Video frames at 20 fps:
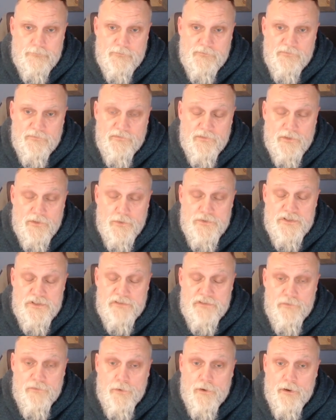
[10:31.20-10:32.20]
close to
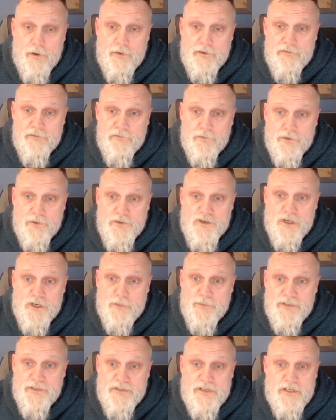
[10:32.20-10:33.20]
400 for the
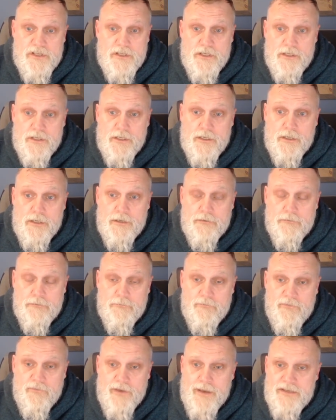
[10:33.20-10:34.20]
Germans.
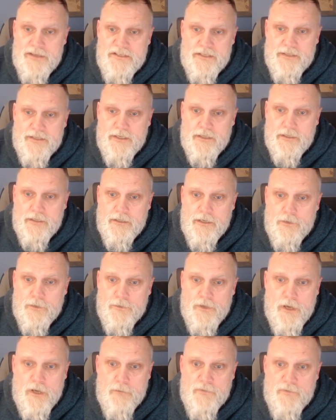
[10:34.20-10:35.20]
Vastly
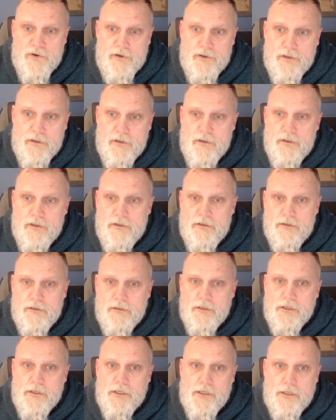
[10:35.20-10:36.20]
outnumbered
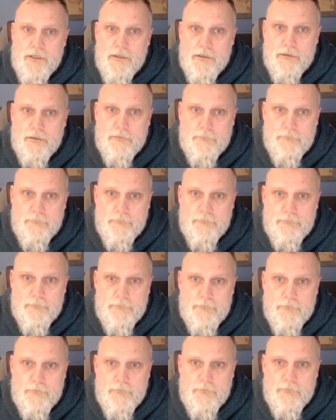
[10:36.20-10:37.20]
uh,
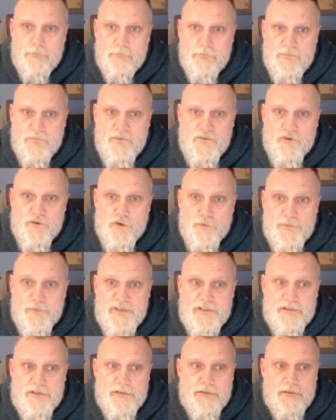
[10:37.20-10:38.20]

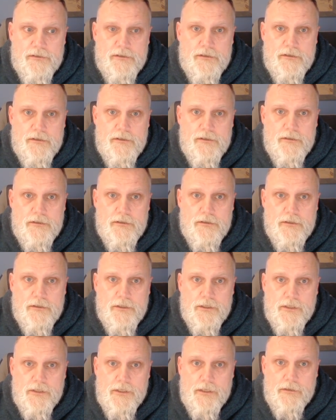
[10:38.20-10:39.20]
troops.
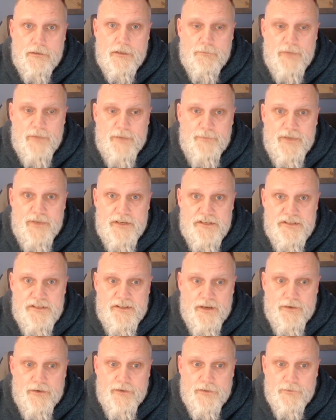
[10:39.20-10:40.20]
That might be a
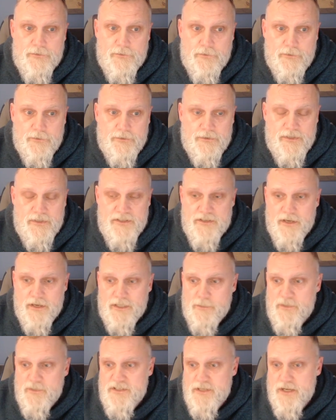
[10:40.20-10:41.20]
scenario design
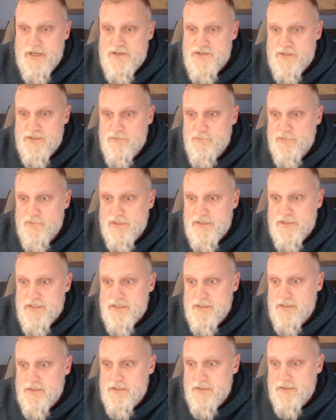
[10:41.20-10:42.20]
limitation, but
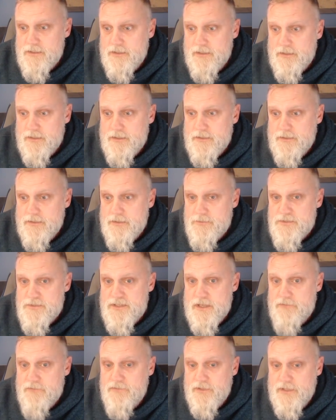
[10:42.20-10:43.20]
it was
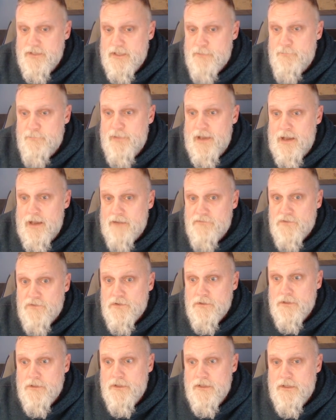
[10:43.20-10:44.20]
definitely impactful.
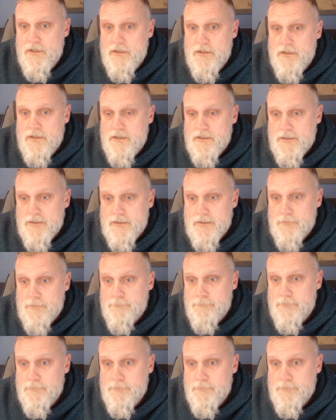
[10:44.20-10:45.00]
Um,